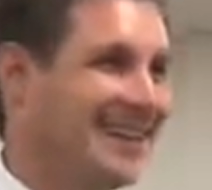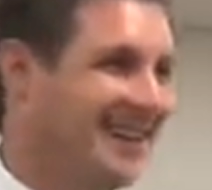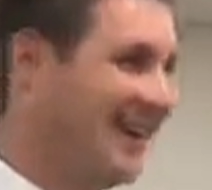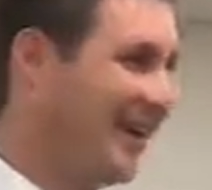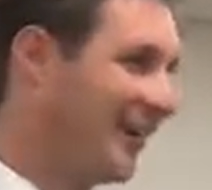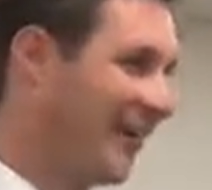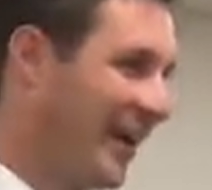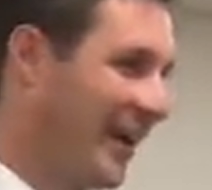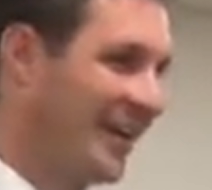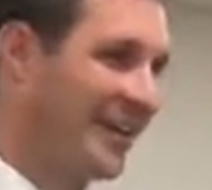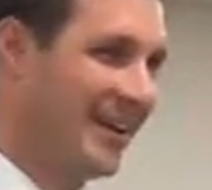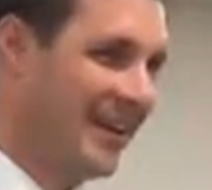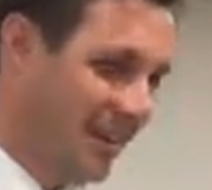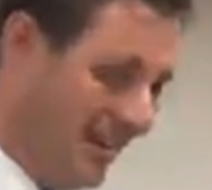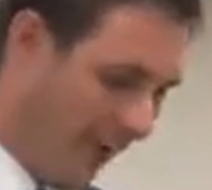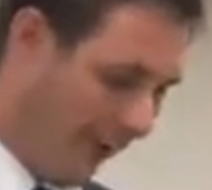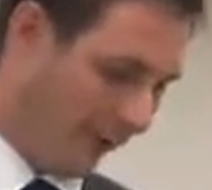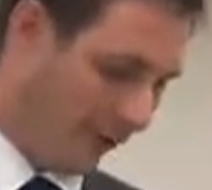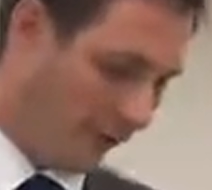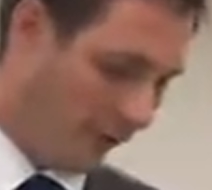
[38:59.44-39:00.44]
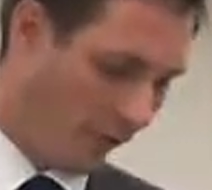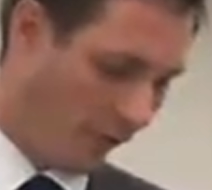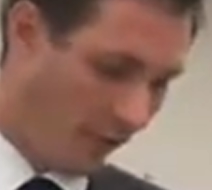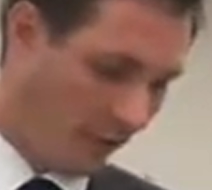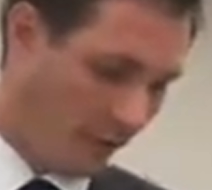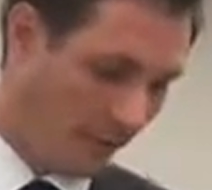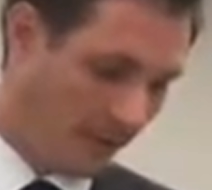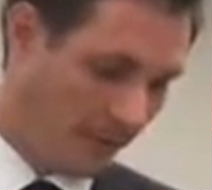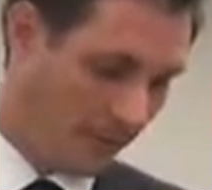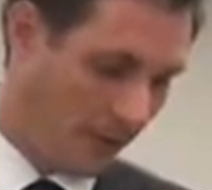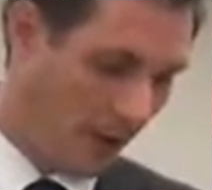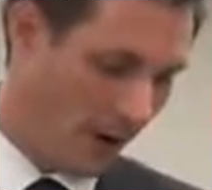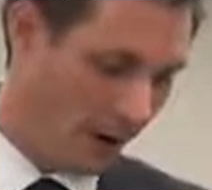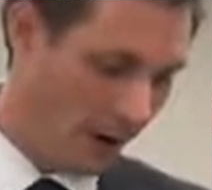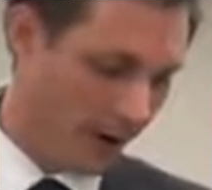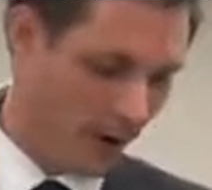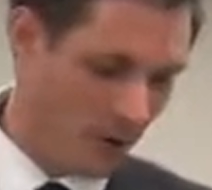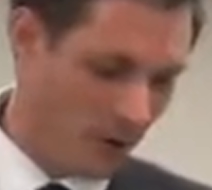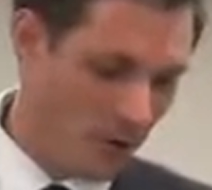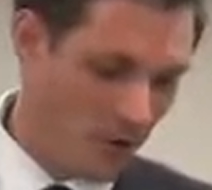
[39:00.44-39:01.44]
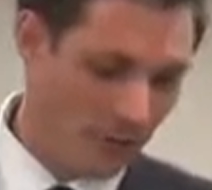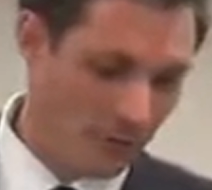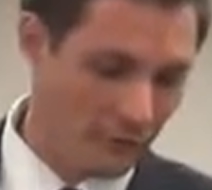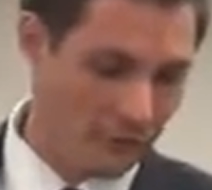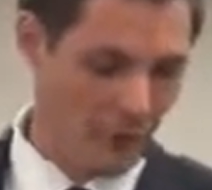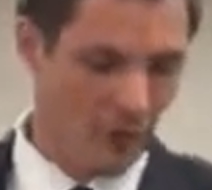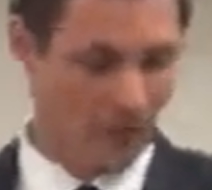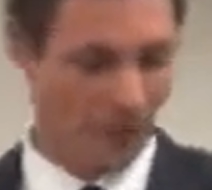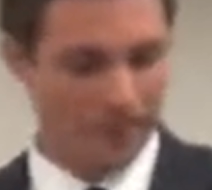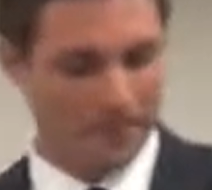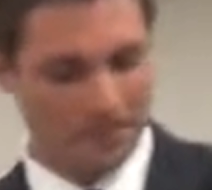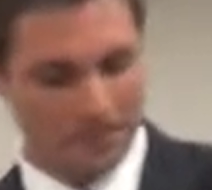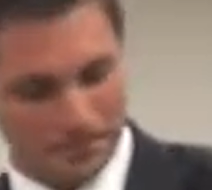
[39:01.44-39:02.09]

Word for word: Okay, that was fun, wasn't it, Paco? Moving forward.